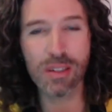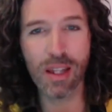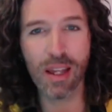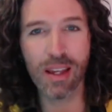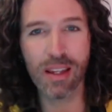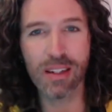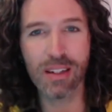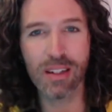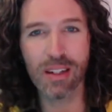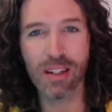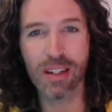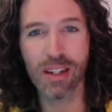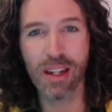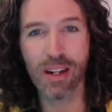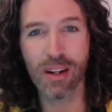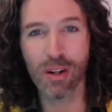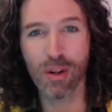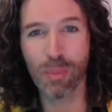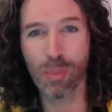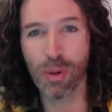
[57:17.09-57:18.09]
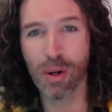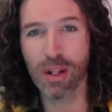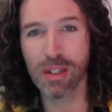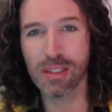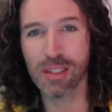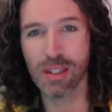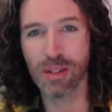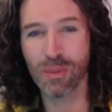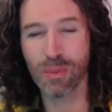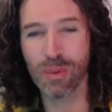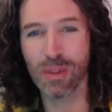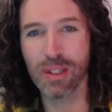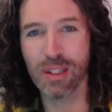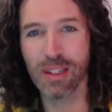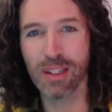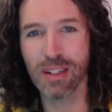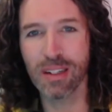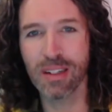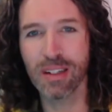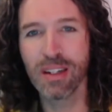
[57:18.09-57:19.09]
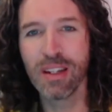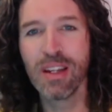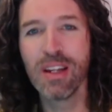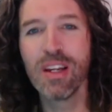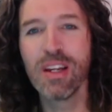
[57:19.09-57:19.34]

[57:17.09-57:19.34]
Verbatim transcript: that that are present within